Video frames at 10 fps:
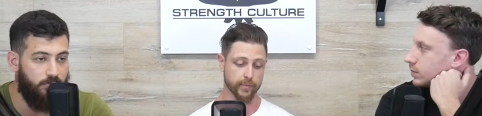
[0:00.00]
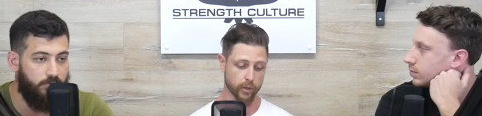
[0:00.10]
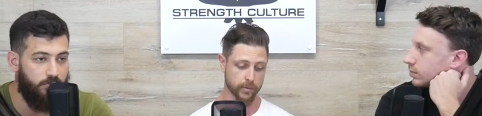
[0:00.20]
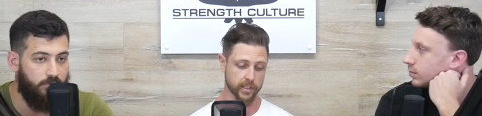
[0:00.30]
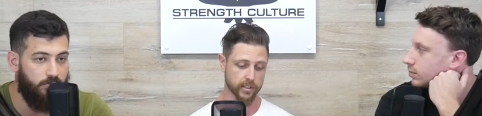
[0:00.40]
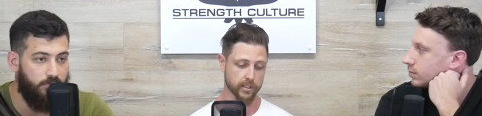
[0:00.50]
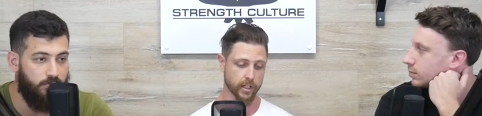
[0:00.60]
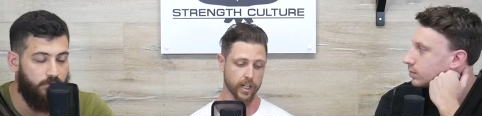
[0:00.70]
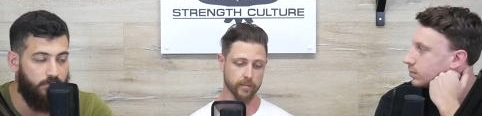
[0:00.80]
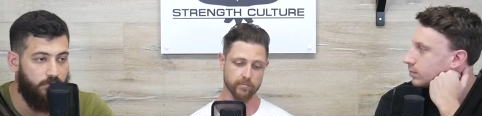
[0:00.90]
Speaker 1: their performance is
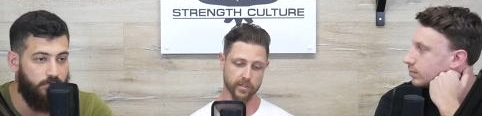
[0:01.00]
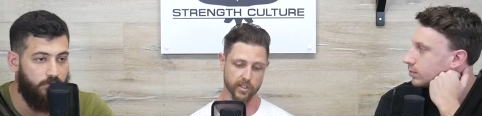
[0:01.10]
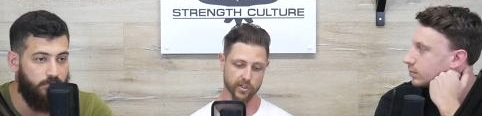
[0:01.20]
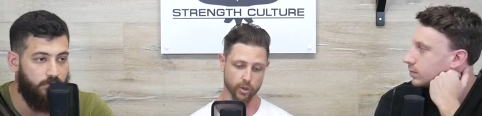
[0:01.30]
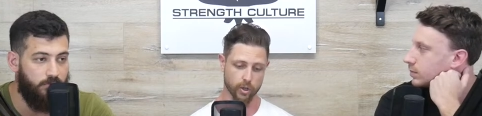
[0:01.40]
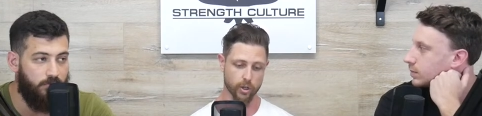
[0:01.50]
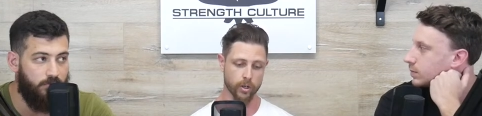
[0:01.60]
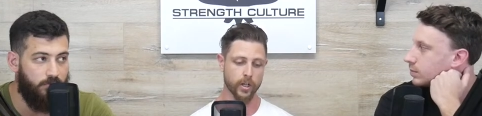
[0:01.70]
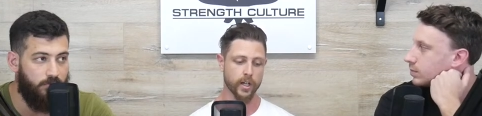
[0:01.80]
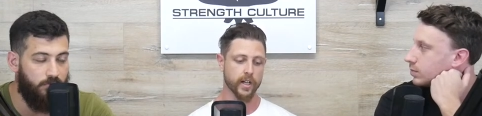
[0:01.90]
declining, they're
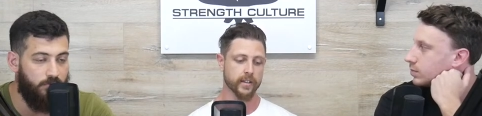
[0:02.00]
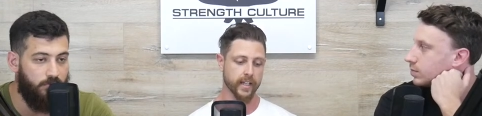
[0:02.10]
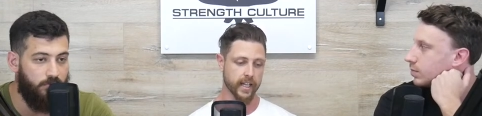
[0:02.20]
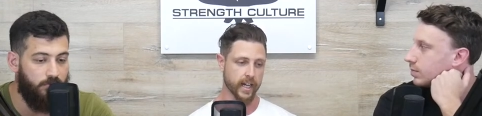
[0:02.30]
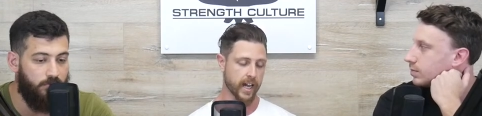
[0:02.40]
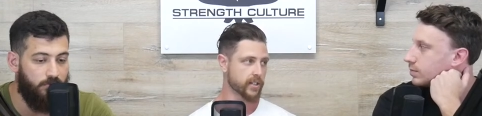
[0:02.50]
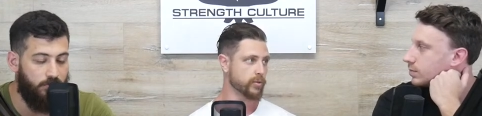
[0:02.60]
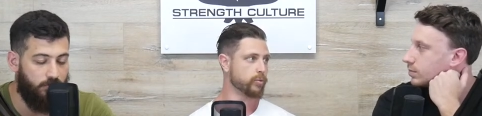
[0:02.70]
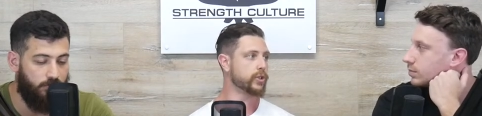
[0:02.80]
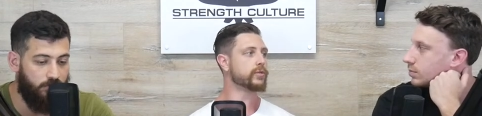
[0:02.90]
sore, they're getting
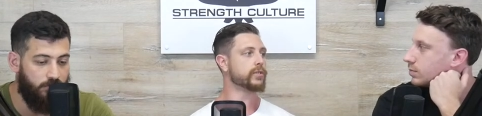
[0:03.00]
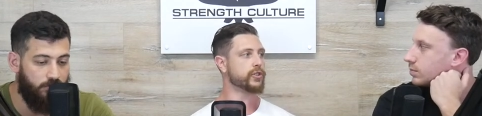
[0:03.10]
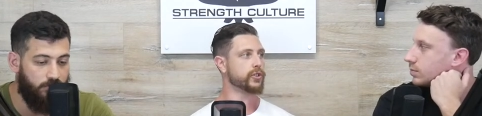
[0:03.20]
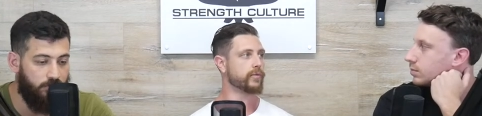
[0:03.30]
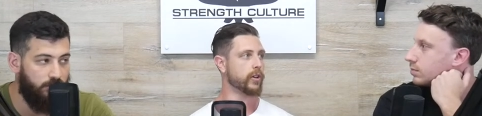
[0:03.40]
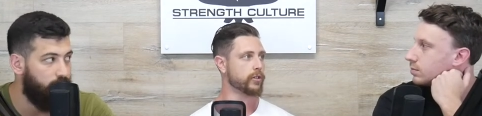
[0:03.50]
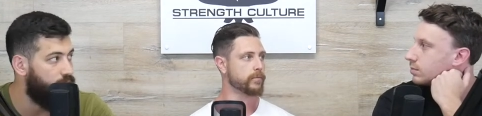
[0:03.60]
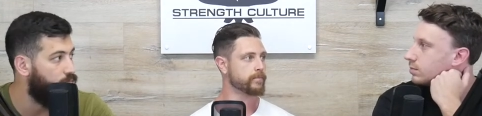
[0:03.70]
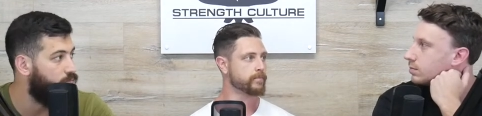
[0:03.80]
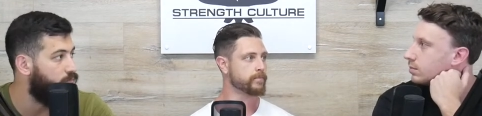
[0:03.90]
aches. Would you reduce volume?
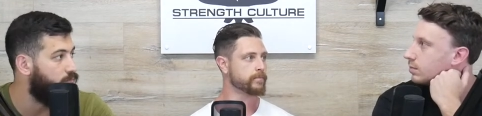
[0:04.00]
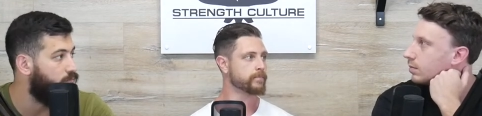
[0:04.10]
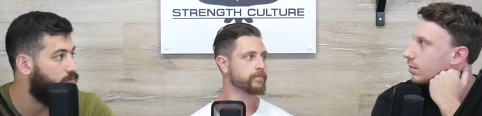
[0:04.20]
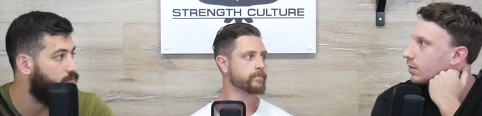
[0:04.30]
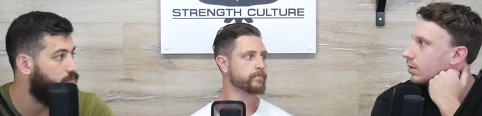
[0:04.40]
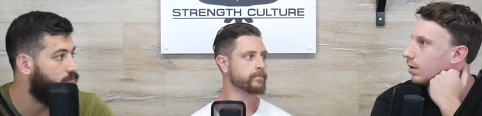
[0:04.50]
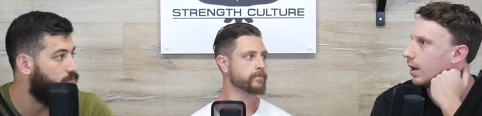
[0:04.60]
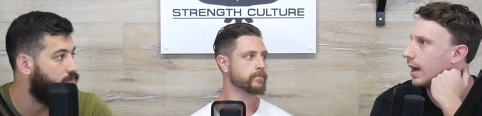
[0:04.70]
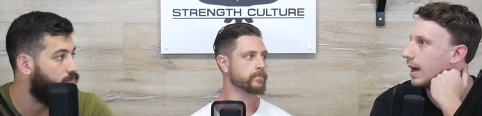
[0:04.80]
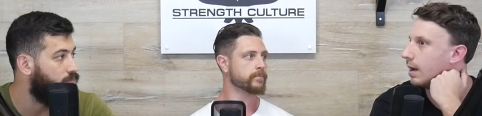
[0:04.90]

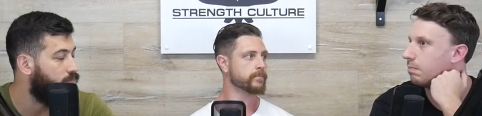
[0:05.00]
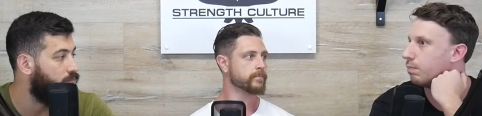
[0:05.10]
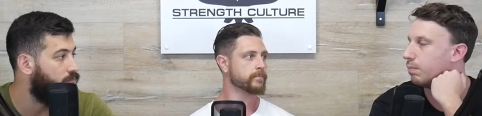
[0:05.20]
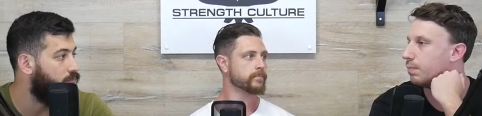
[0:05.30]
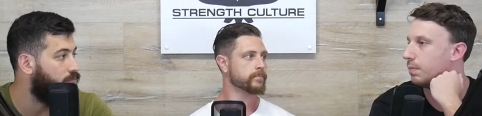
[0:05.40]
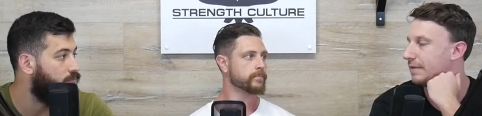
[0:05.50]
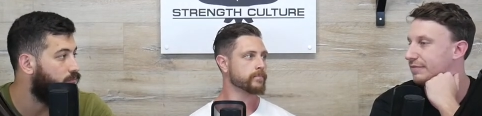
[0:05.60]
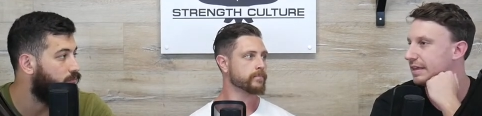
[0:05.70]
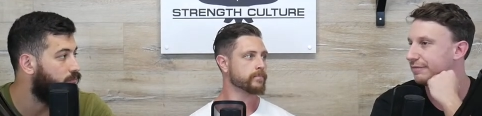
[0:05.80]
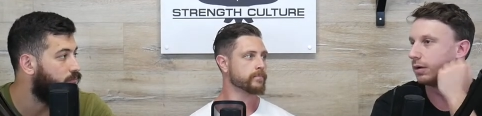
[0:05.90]
Speaker 2: Uh,
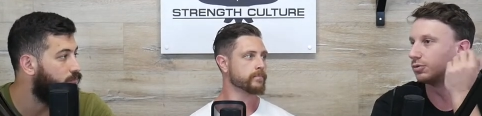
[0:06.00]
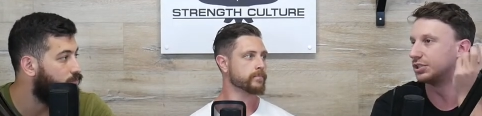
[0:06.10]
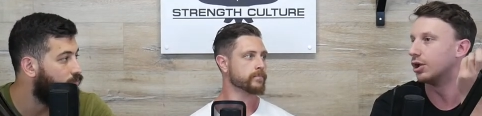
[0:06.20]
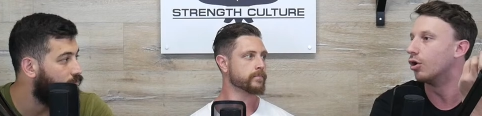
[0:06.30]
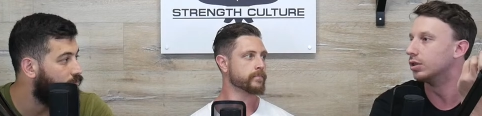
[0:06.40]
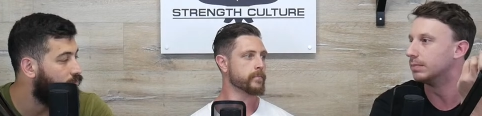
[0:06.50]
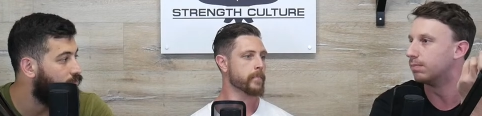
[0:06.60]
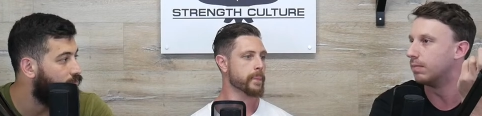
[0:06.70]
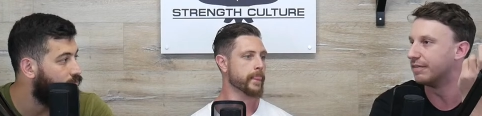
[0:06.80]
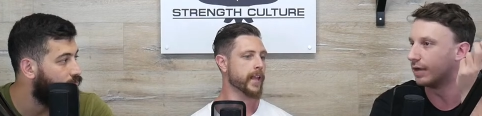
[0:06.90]
if, if that was the
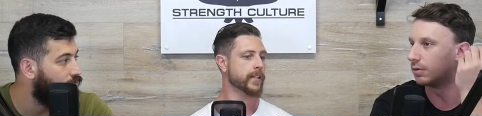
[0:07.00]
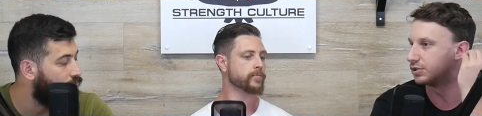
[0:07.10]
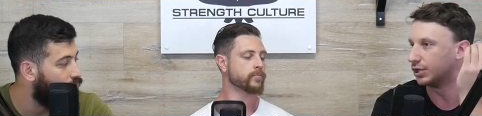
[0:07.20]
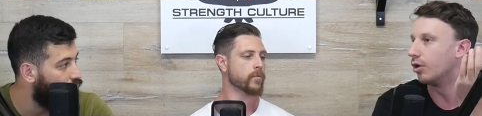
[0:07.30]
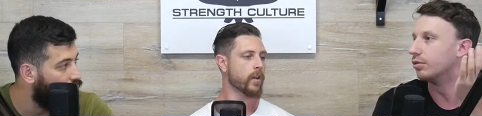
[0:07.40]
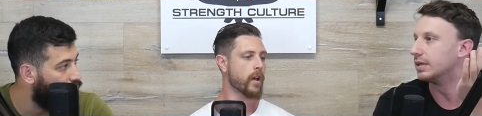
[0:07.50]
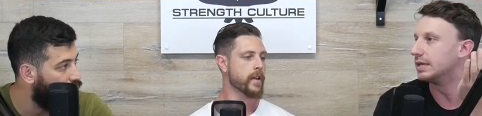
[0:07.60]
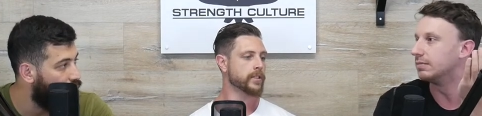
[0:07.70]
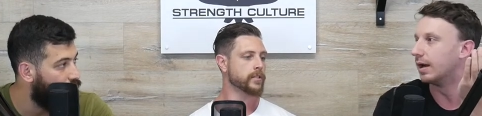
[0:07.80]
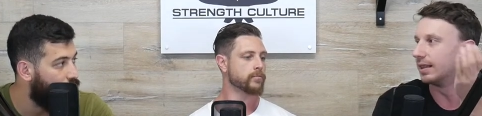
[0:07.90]
only if that was the
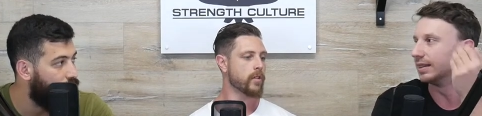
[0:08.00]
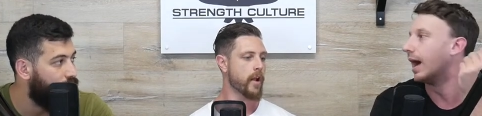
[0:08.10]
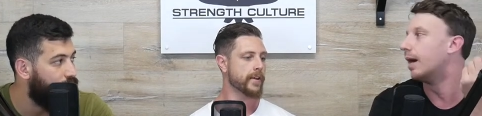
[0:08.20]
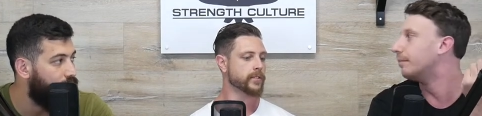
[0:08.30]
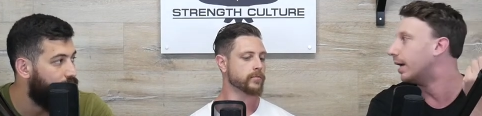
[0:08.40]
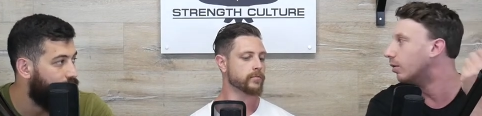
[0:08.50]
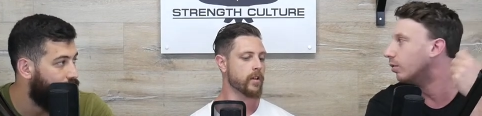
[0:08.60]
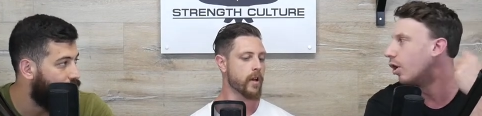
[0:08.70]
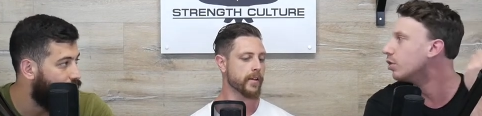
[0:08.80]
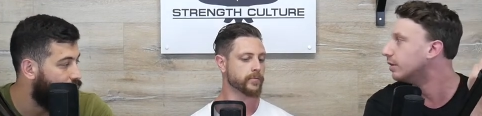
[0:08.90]
only alarm
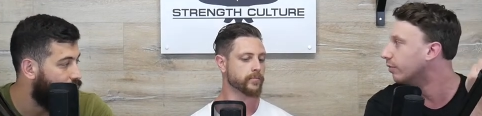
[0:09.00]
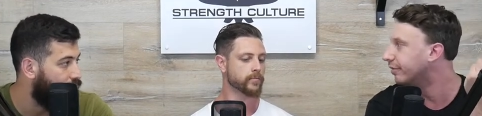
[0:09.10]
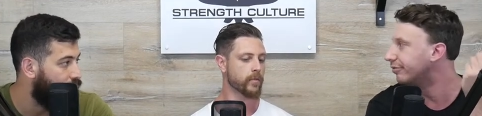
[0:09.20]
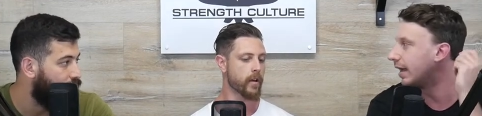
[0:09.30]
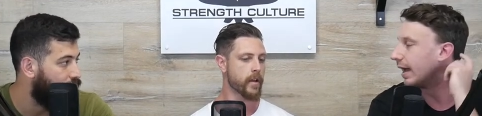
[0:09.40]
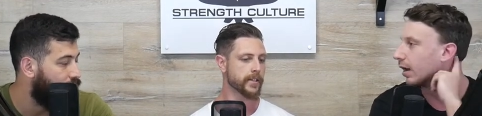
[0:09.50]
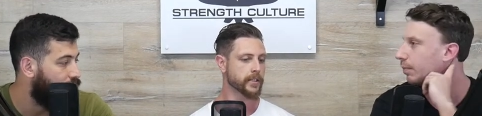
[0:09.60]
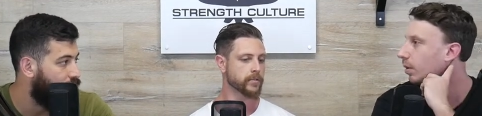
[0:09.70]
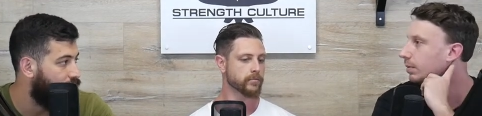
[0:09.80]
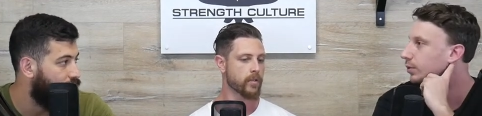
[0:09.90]
bell, only red flag, I
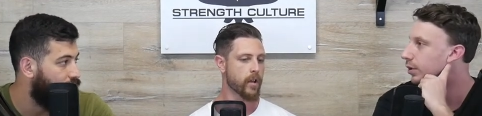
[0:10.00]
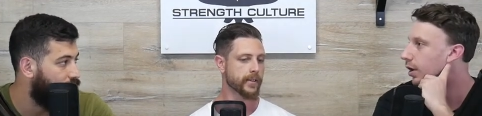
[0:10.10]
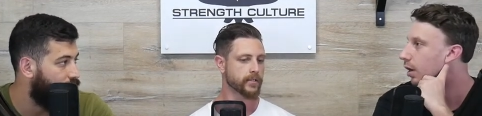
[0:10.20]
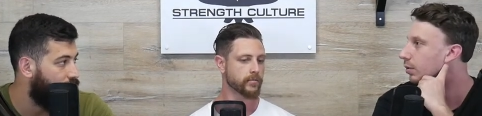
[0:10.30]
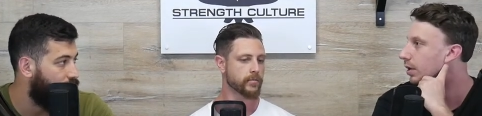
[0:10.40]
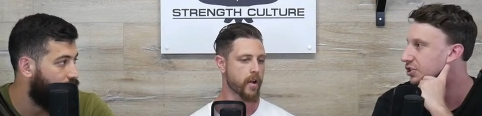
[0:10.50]
probably wouldn't. I would